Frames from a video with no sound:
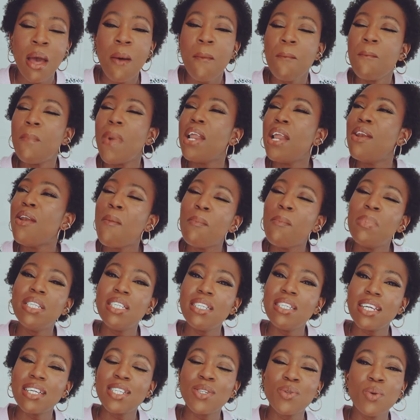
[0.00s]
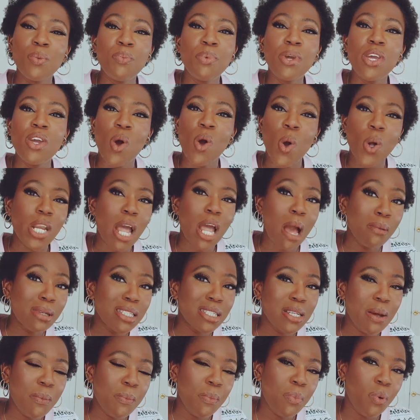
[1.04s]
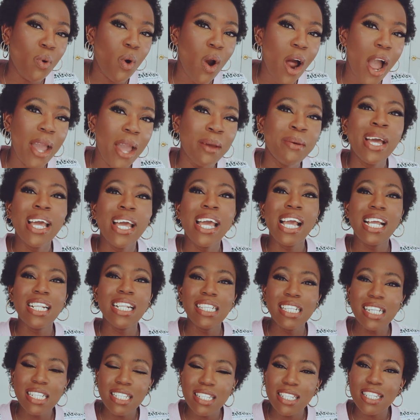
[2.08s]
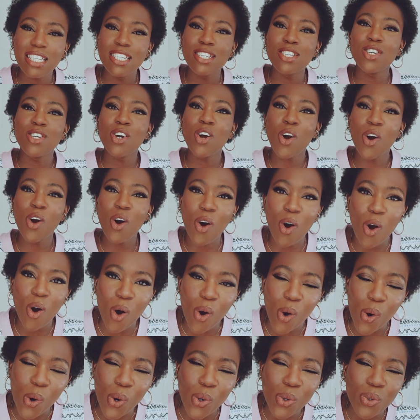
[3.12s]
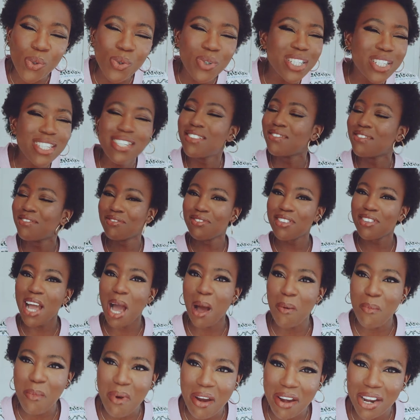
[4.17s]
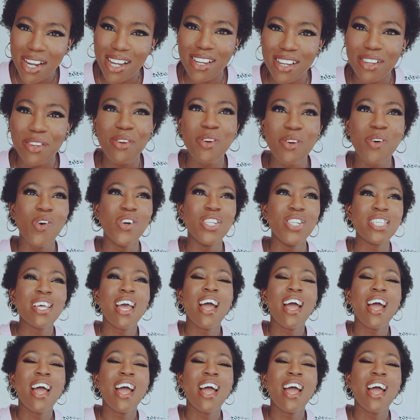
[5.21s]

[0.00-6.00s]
My number 6 will be on Amazon Prime and this is called American Gods.